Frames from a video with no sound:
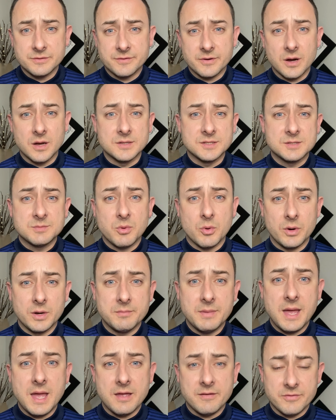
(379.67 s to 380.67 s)
for unsporting
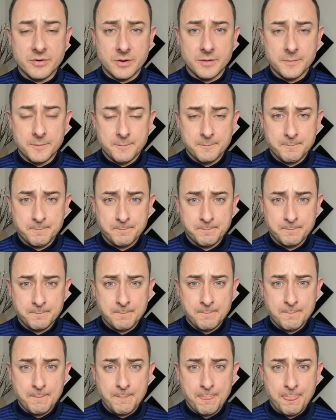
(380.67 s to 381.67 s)
behavior.
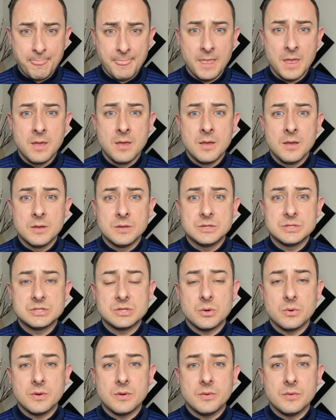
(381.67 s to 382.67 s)

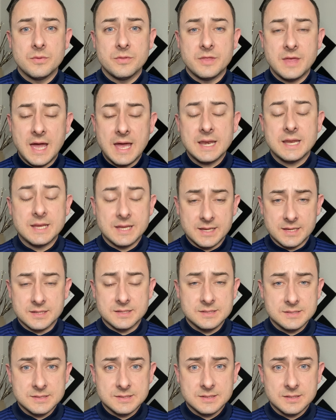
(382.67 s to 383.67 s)
So that
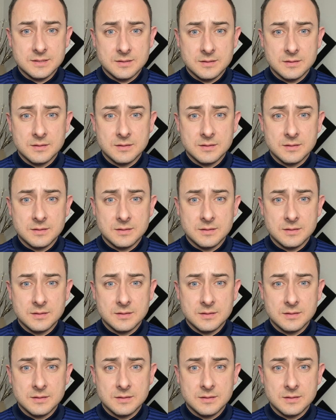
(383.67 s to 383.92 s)
is,